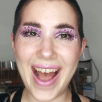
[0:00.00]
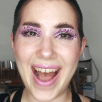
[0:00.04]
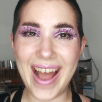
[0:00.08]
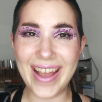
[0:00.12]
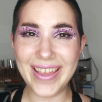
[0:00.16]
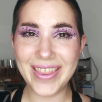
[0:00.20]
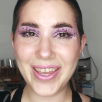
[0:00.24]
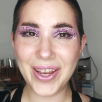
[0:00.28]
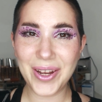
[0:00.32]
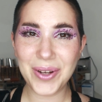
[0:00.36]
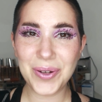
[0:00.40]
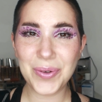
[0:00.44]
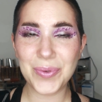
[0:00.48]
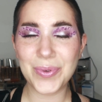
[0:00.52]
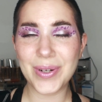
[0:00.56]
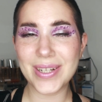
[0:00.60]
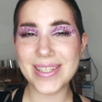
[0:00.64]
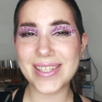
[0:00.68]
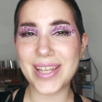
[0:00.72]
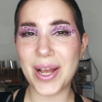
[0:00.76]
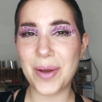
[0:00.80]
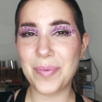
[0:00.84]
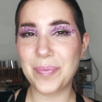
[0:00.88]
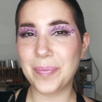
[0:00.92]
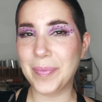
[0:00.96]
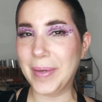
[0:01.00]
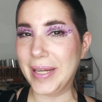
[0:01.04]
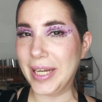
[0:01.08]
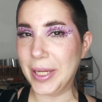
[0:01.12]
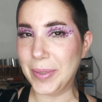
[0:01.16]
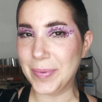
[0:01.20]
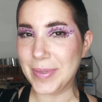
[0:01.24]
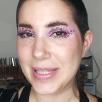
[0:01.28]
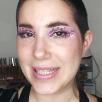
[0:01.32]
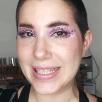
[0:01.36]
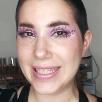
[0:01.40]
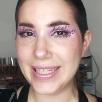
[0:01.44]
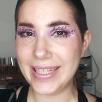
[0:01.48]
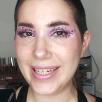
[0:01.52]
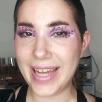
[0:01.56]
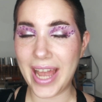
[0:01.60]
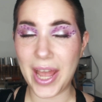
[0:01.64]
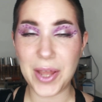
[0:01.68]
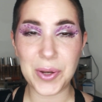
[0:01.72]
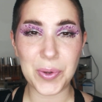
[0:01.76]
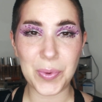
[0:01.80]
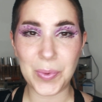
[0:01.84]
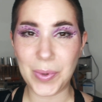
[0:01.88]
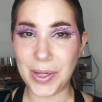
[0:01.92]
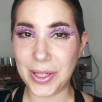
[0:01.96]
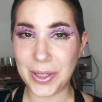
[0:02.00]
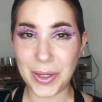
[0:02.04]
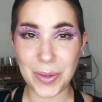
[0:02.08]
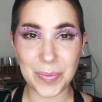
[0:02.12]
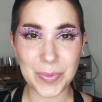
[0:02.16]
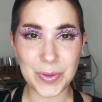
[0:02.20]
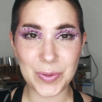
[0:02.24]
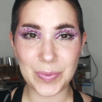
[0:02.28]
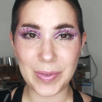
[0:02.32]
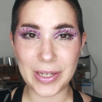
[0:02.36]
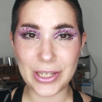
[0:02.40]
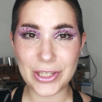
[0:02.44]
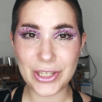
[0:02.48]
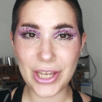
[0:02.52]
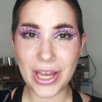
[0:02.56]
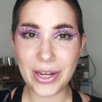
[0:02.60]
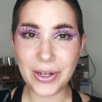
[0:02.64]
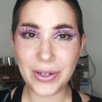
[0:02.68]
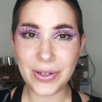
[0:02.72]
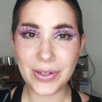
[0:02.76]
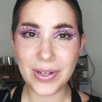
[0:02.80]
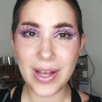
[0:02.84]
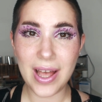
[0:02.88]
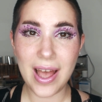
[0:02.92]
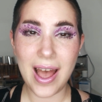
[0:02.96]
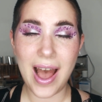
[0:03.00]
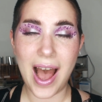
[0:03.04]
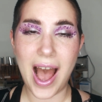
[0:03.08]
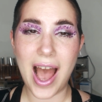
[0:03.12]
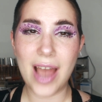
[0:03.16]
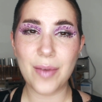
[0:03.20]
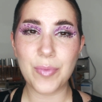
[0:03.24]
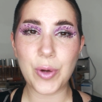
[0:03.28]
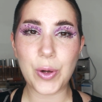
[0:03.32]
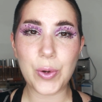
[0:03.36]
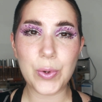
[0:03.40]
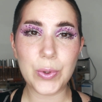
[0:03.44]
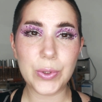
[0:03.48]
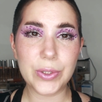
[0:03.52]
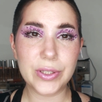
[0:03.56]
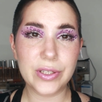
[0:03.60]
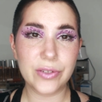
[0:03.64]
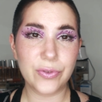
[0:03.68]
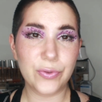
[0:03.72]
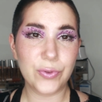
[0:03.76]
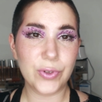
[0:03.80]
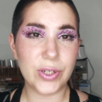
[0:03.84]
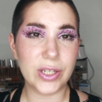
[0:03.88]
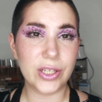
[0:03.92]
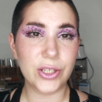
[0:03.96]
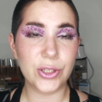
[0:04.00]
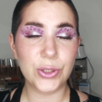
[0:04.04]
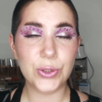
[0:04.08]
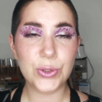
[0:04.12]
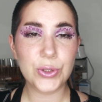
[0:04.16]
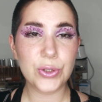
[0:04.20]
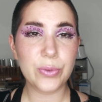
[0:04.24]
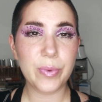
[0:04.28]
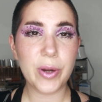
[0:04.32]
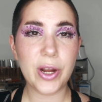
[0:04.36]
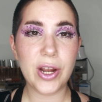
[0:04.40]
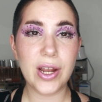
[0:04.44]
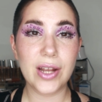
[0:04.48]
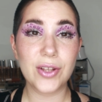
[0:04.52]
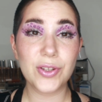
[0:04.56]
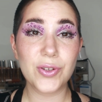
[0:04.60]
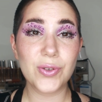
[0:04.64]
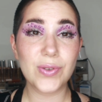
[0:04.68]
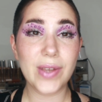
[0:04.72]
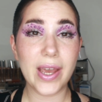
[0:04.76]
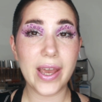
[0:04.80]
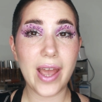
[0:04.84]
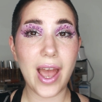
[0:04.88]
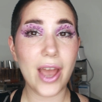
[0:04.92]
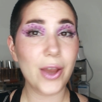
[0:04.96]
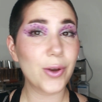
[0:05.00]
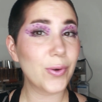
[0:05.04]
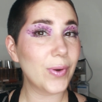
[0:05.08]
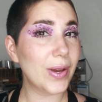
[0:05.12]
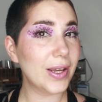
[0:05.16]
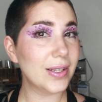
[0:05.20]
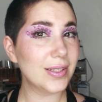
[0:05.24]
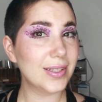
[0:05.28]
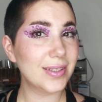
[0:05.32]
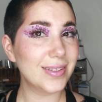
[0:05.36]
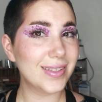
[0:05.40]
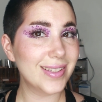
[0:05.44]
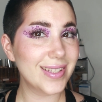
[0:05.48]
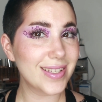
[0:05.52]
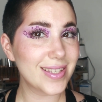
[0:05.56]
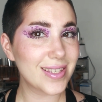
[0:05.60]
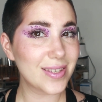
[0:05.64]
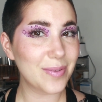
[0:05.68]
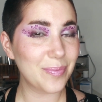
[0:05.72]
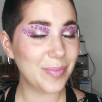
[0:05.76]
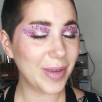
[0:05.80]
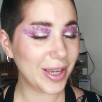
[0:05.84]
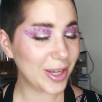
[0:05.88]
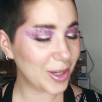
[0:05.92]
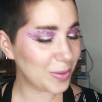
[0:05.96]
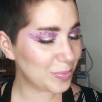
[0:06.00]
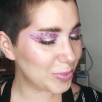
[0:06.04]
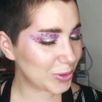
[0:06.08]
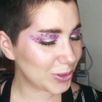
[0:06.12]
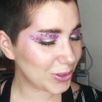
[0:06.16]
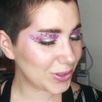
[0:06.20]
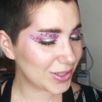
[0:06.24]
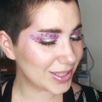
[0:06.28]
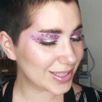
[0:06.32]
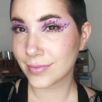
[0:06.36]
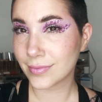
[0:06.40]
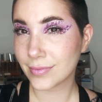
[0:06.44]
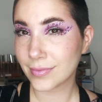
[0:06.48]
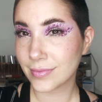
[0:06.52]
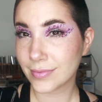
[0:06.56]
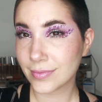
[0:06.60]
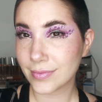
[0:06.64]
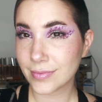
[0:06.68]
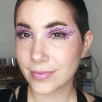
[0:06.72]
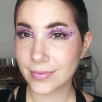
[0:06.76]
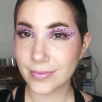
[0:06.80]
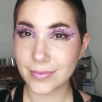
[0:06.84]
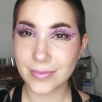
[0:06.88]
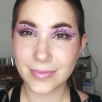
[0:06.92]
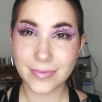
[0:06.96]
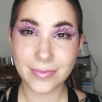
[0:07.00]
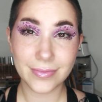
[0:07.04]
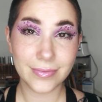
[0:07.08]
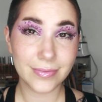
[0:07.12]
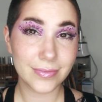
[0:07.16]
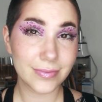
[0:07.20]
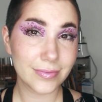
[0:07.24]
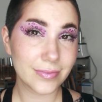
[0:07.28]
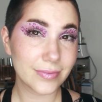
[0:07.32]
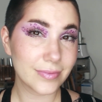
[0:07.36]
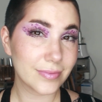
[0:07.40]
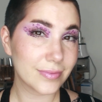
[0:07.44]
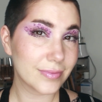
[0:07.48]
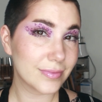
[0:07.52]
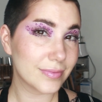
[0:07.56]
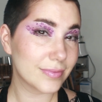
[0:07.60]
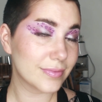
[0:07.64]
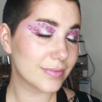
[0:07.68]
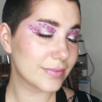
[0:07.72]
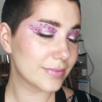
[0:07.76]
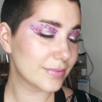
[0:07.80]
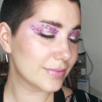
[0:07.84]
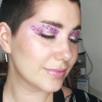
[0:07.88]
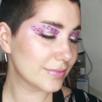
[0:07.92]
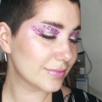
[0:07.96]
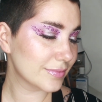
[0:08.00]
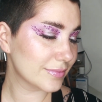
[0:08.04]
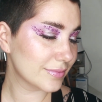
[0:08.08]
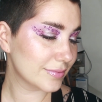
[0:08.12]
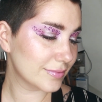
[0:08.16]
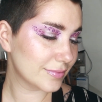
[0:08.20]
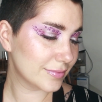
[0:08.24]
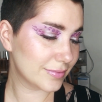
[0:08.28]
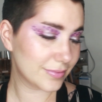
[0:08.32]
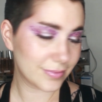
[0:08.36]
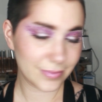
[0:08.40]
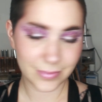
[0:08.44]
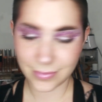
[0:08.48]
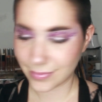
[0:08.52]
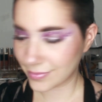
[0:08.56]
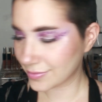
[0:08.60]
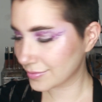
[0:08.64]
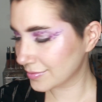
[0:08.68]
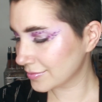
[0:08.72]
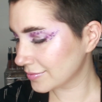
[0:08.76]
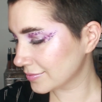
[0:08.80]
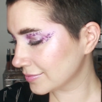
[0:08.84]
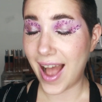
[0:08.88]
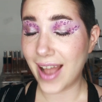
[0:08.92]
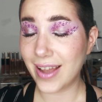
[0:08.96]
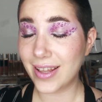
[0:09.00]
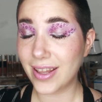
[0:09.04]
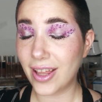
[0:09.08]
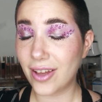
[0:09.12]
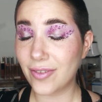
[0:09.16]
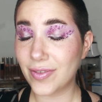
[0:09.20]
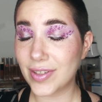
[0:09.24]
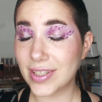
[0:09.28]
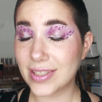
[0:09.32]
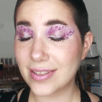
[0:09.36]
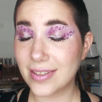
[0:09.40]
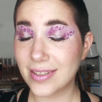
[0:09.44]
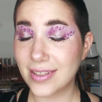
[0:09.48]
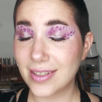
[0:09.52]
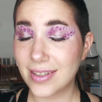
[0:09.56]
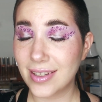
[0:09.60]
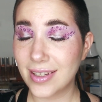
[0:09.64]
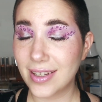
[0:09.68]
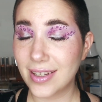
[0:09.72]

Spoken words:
Hi there, what's up? My name is Leigh and welcome to my channel. I'm a cruelty-free YouTuber and today I created this makeup look that you're seeing right now with your very eyes. I love it